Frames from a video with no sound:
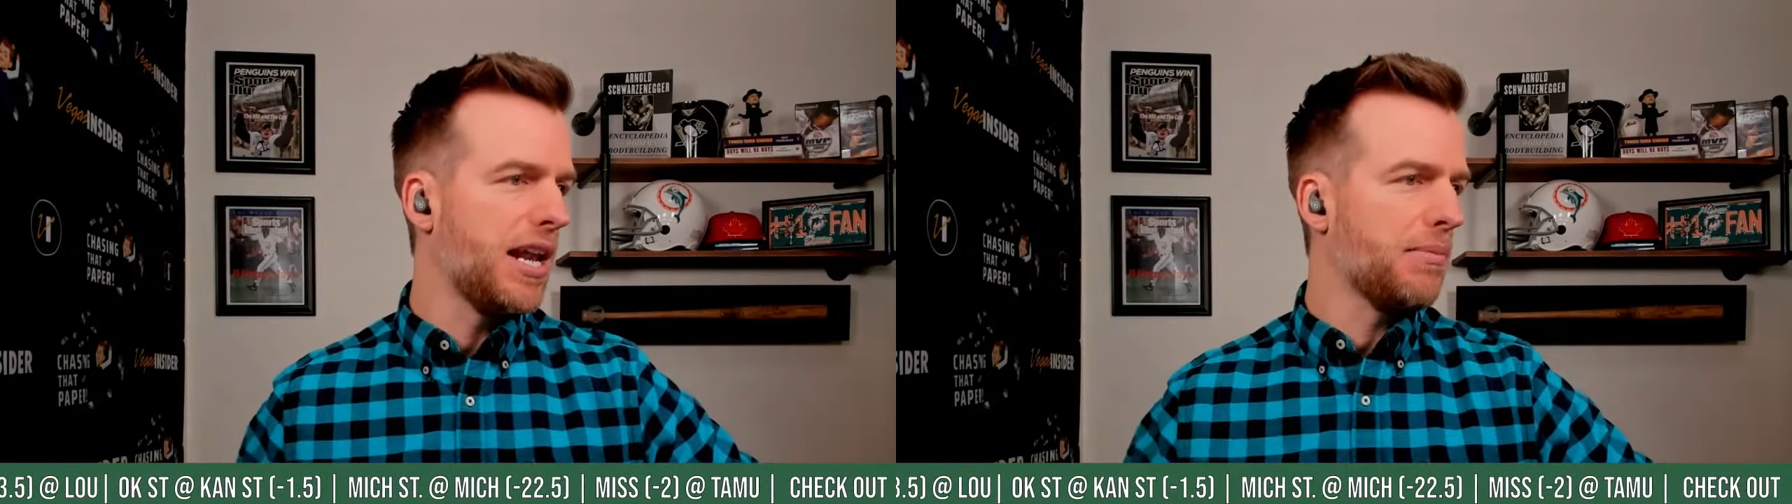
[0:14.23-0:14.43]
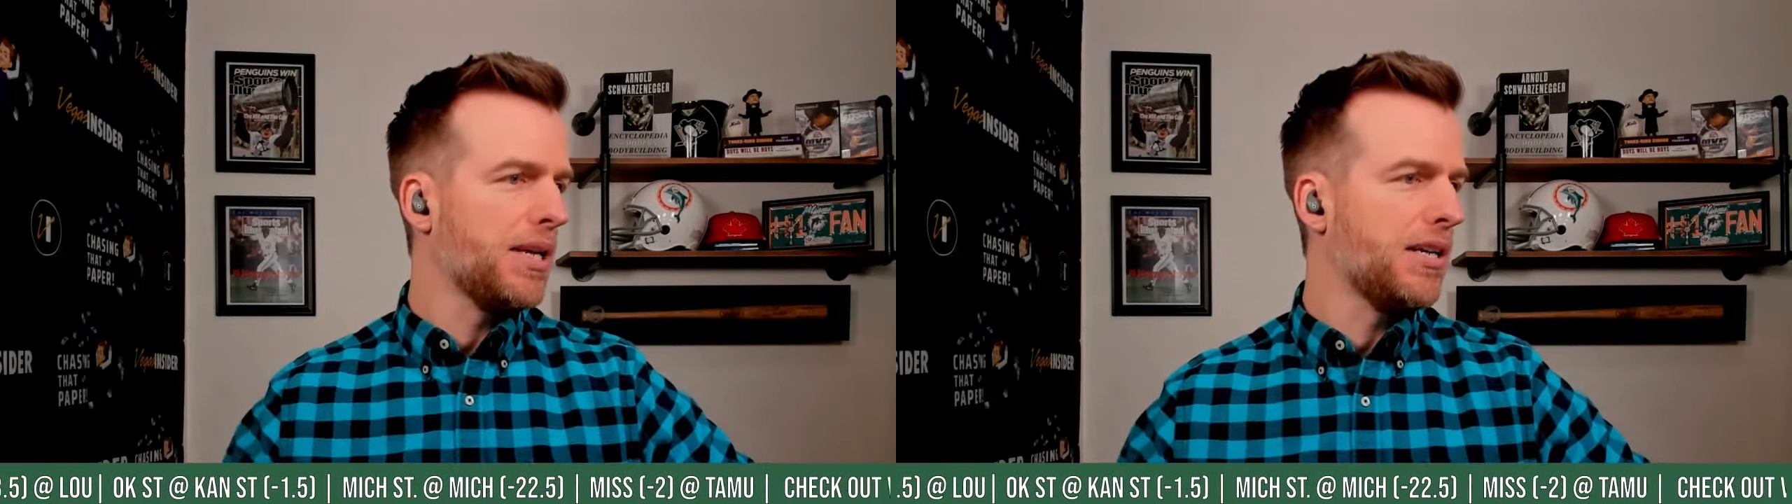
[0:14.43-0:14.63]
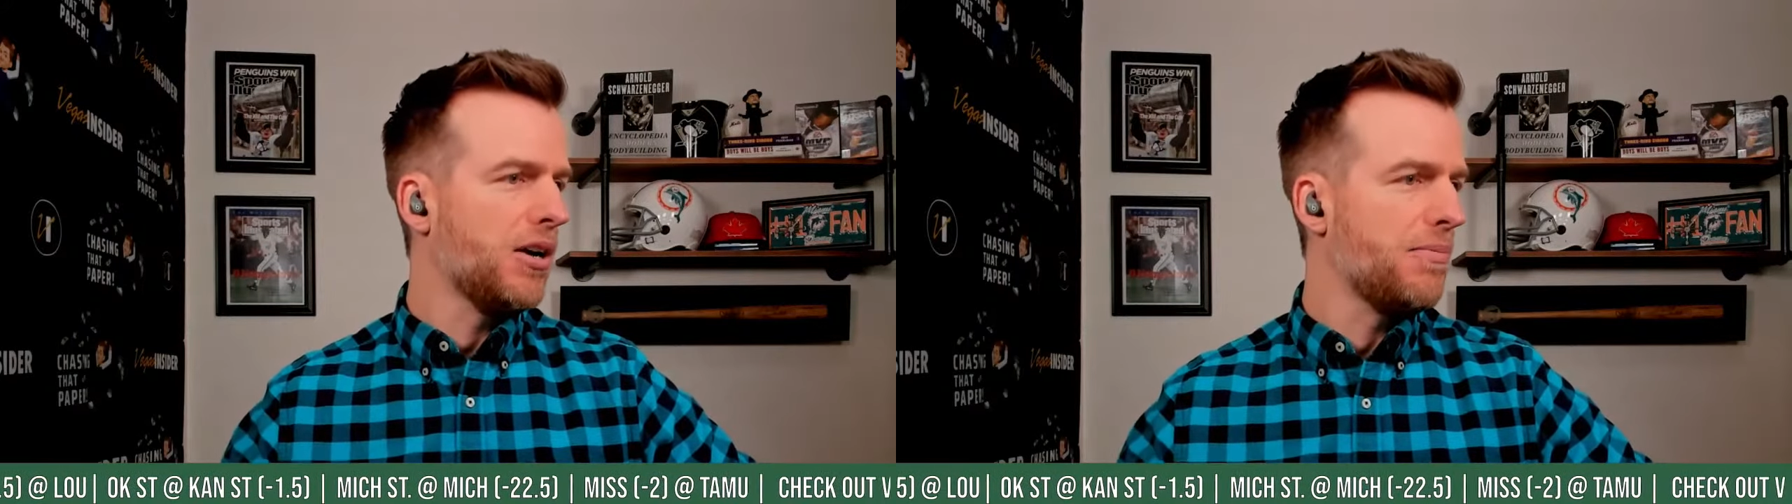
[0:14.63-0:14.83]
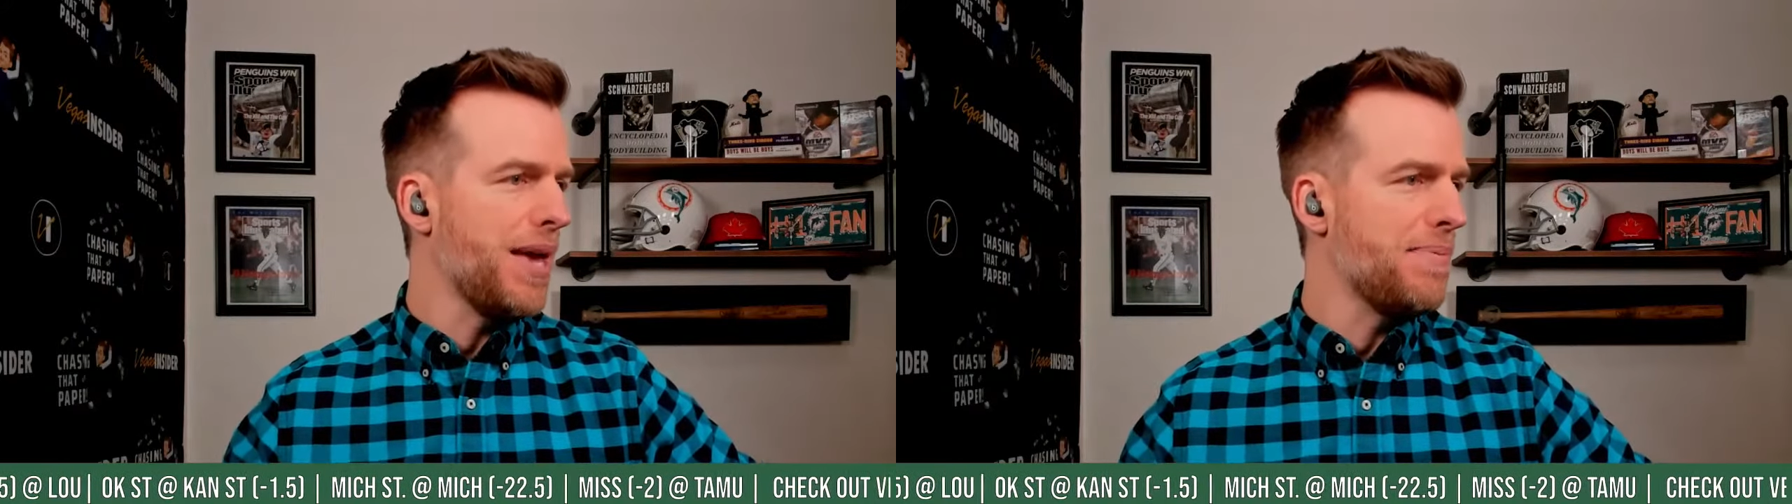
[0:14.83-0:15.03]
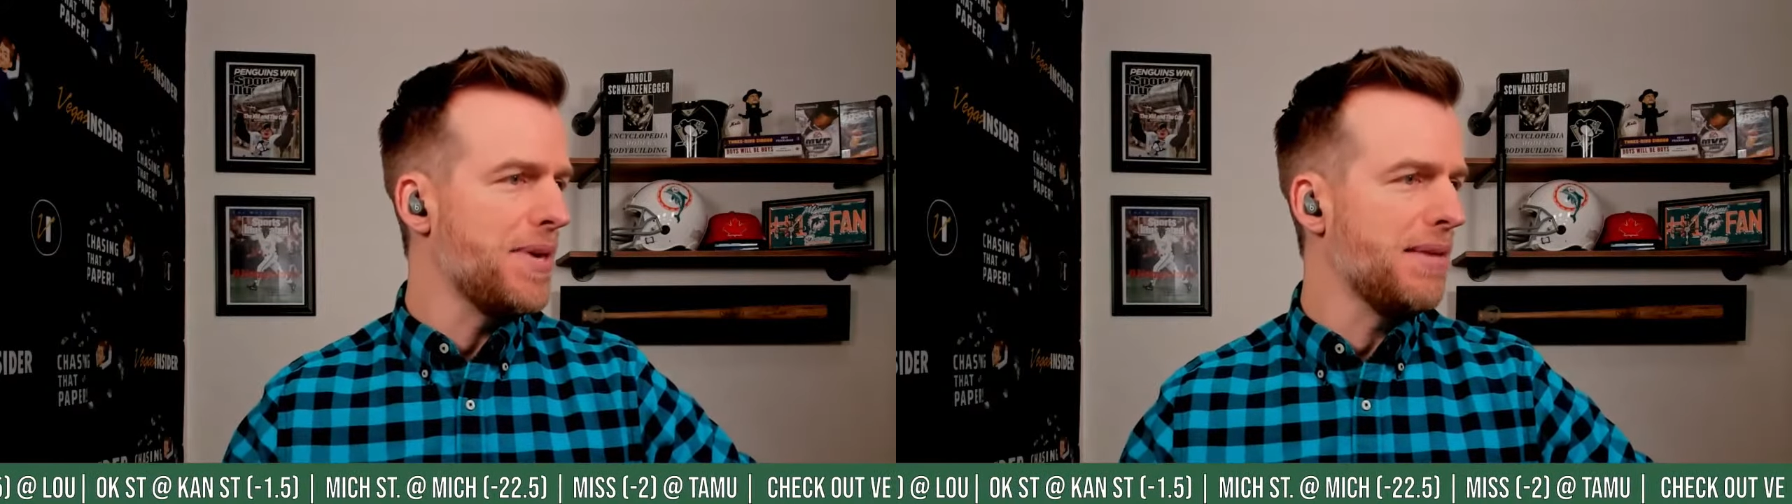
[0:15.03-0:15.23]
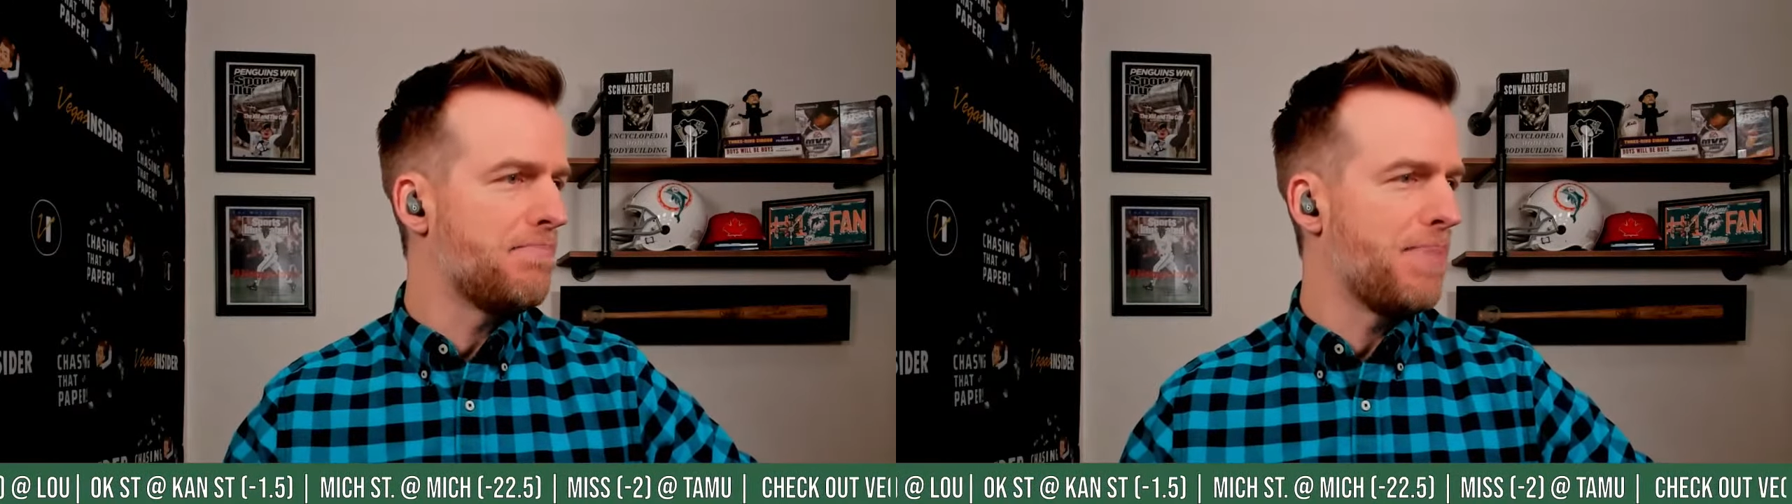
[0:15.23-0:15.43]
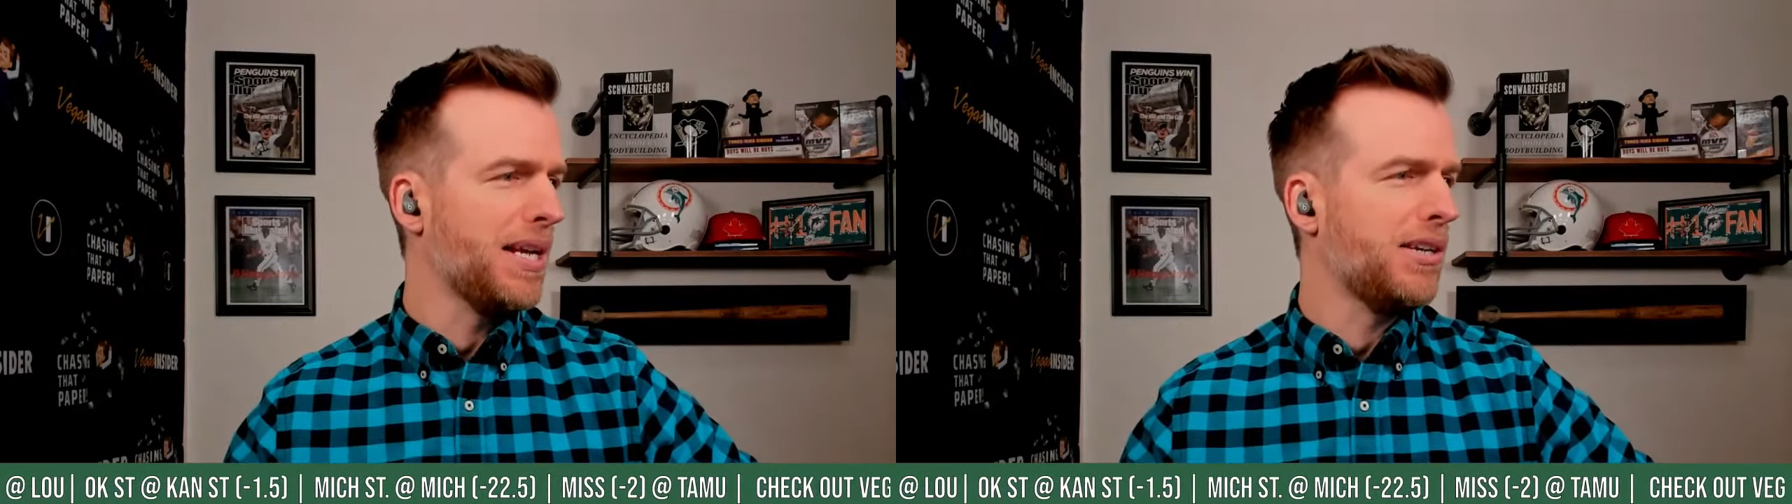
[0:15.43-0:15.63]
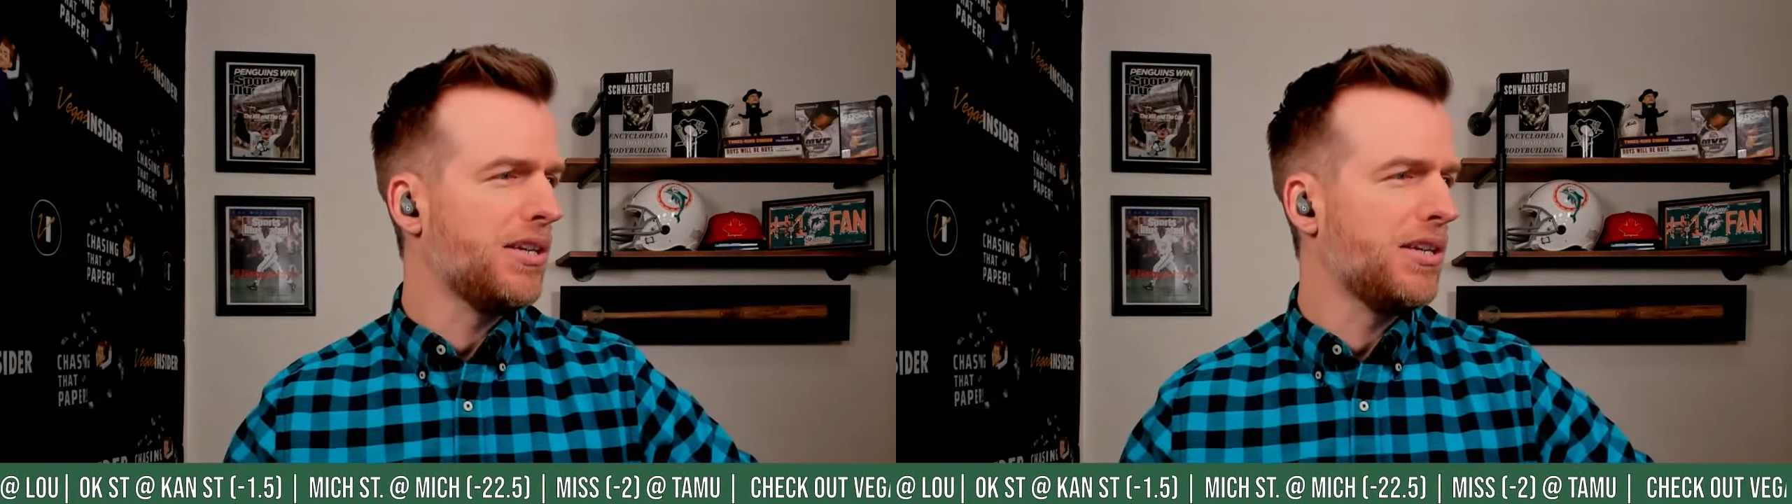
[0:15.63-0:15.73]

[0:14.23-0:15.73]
I'm going to go maybe a bit